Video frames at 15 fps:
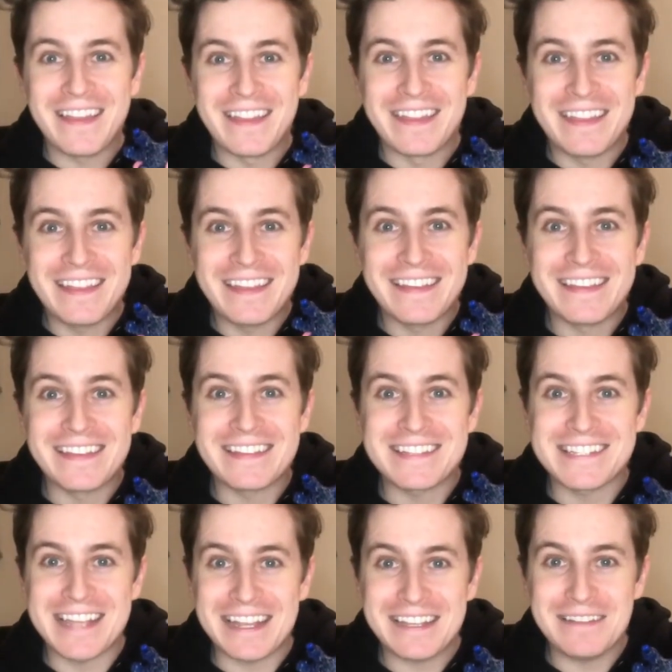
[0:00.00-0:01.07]
the
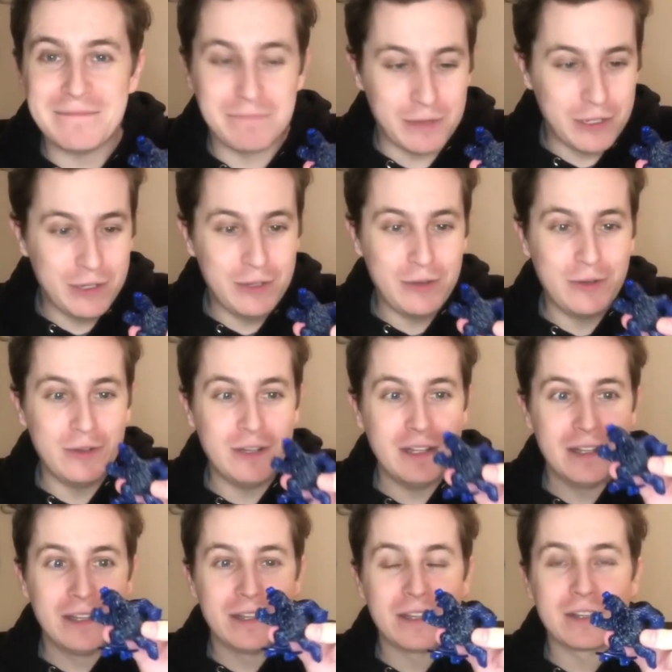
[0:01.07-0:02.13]
second blue
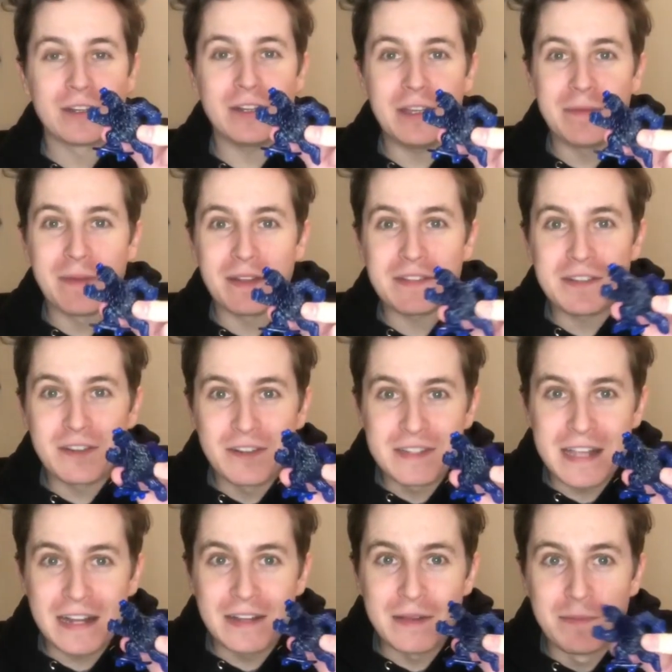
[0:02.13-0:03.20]
Cookie Monster is out
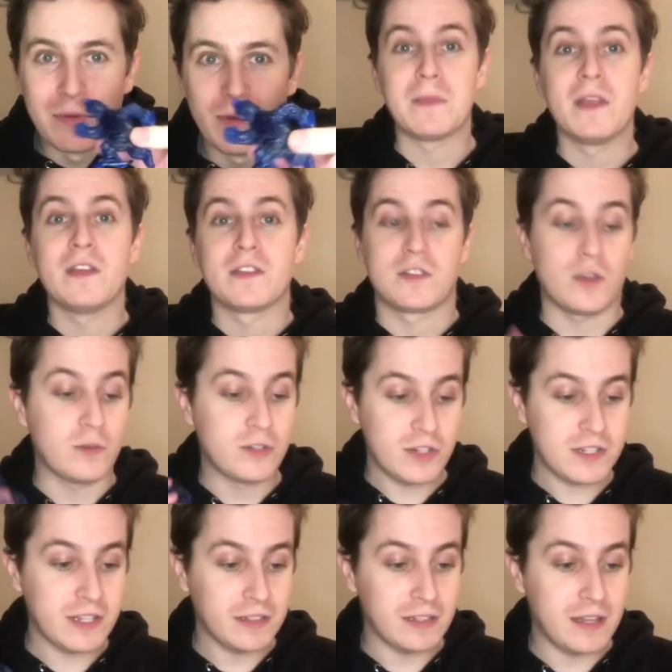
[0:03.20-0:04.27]
of the mold. So just
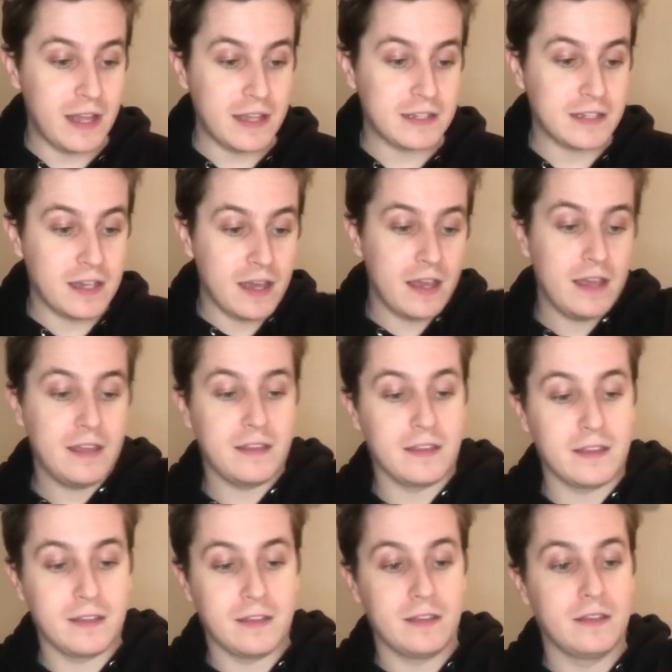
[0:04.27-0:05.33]
like the last guy,
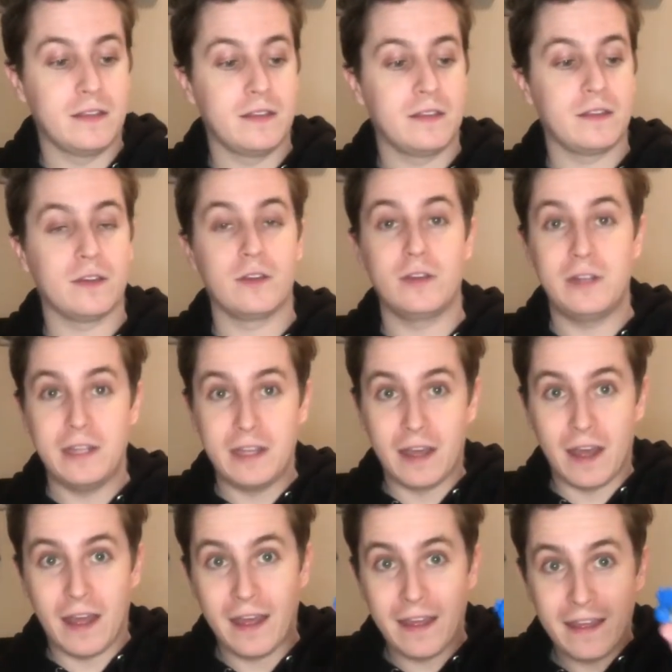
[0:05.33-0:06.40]
the hoodie
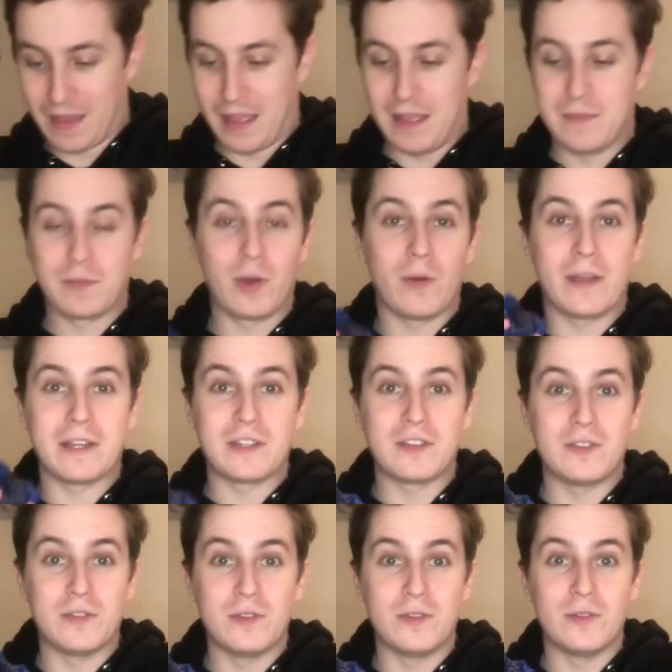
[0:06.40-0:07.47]
guy, I'm going
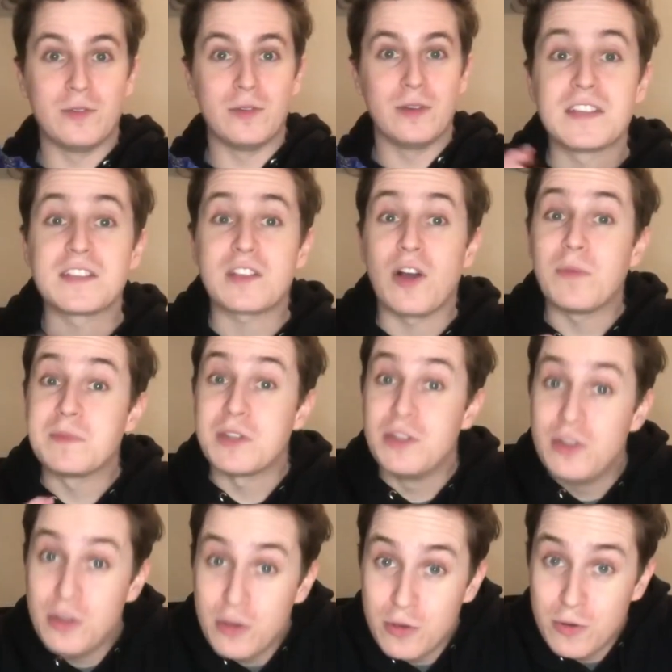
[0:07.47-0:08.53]
to sculpt a
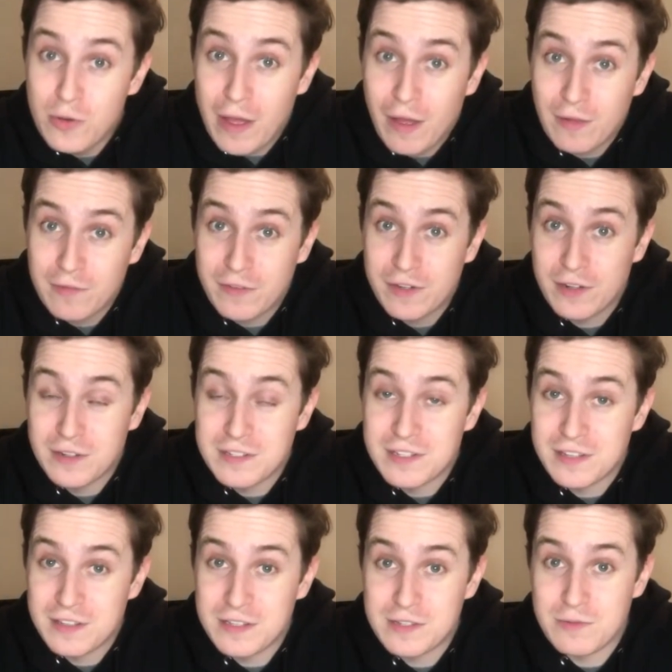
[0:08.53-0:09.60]
new outfit onto
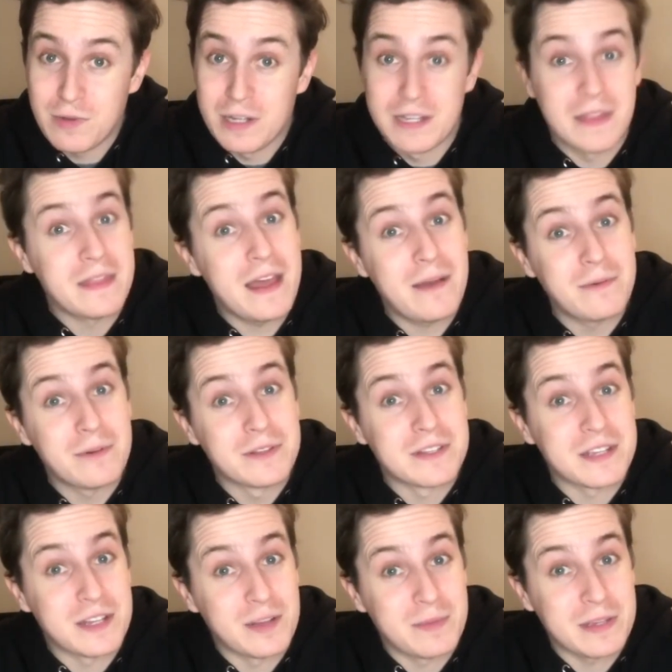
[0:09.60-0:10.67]
this one, and that one's
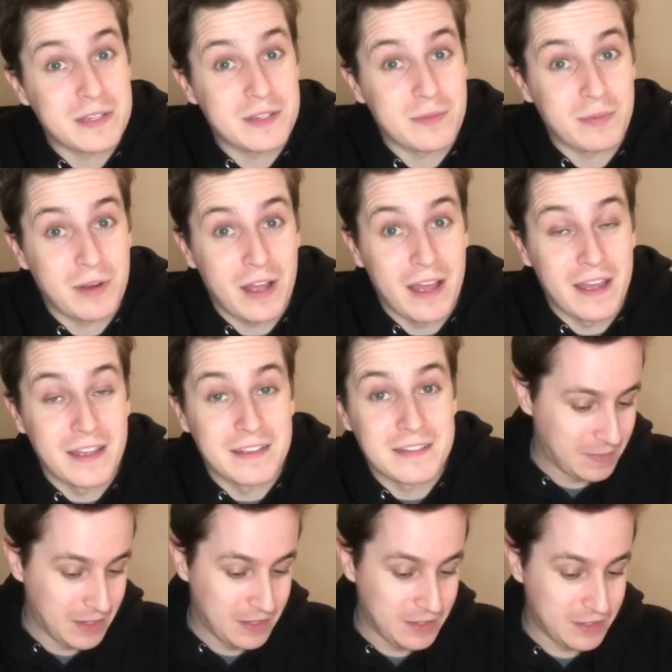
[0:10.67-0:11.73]
gonna be a surprise.
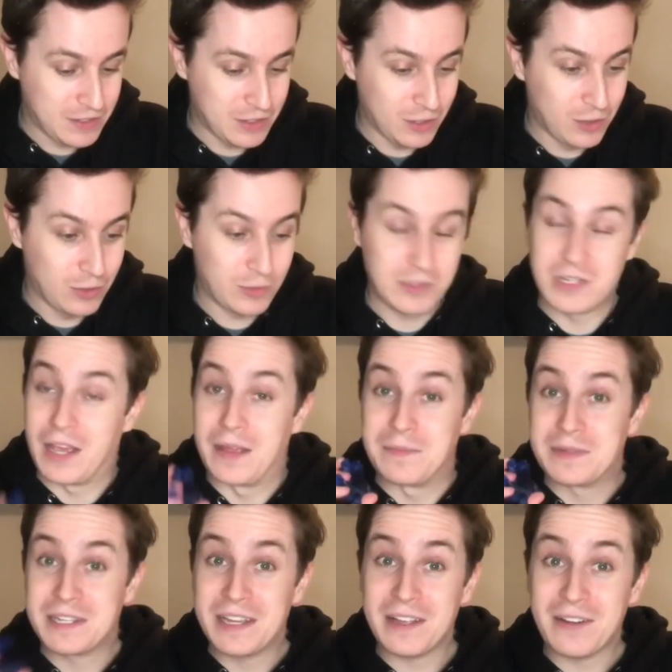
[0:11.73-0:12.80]
So time to
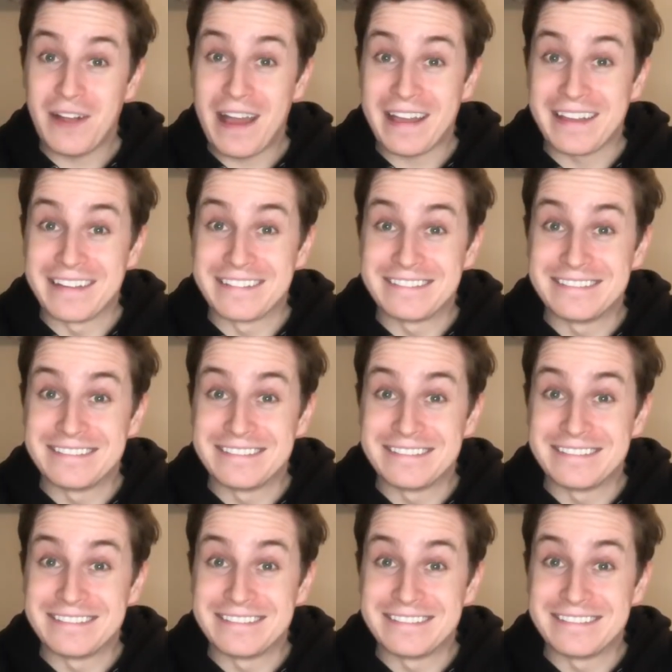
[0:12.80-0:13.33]
get cracking.